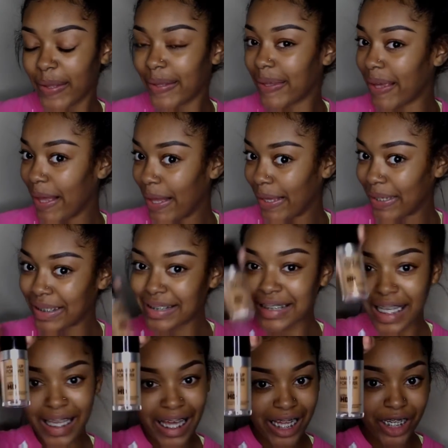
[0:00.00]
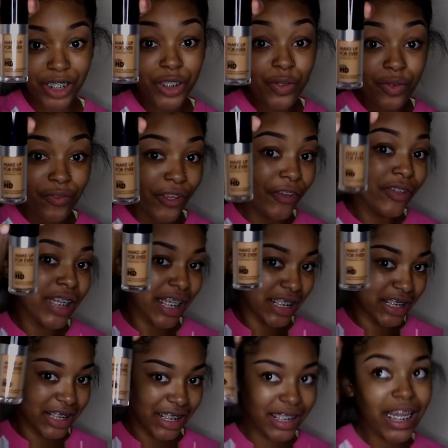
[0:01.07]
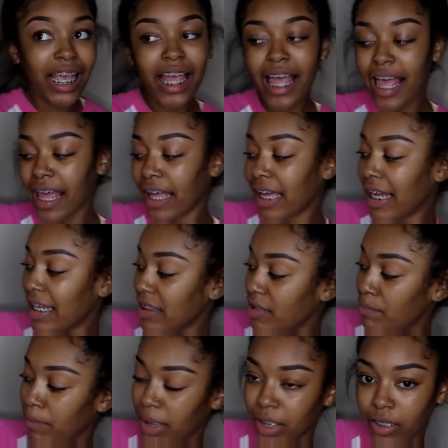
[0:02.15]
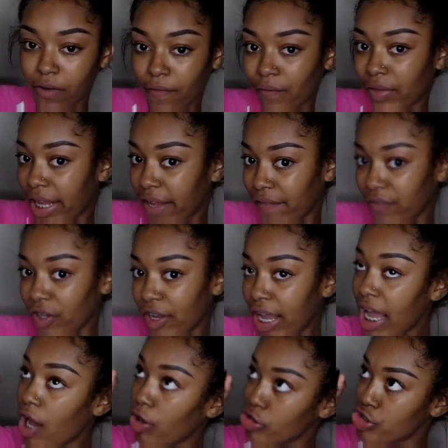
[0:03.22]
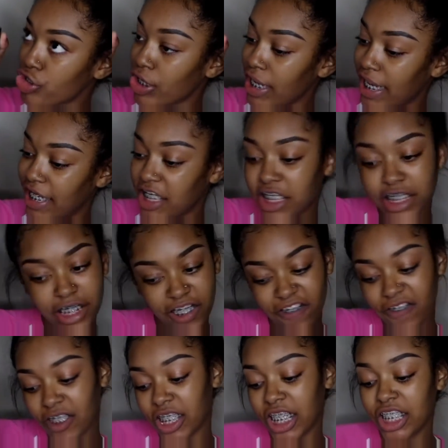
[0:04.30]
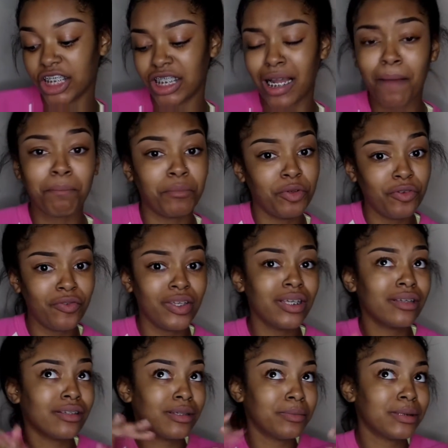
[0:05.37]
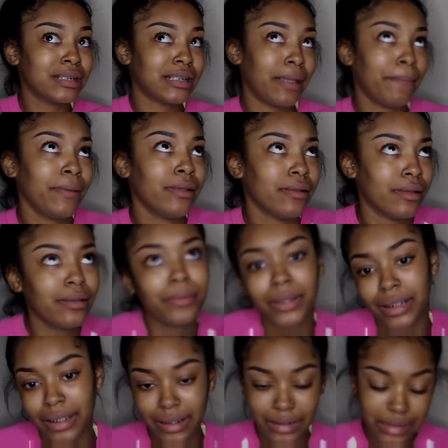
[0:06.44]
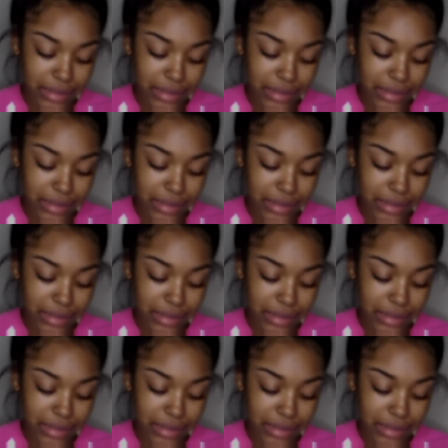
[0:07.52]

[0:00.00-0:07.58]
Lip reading: Guys, I got a new foundation. I got the Makeup Forever Ultra HD foundation. I'm moving up, stepping up, yes.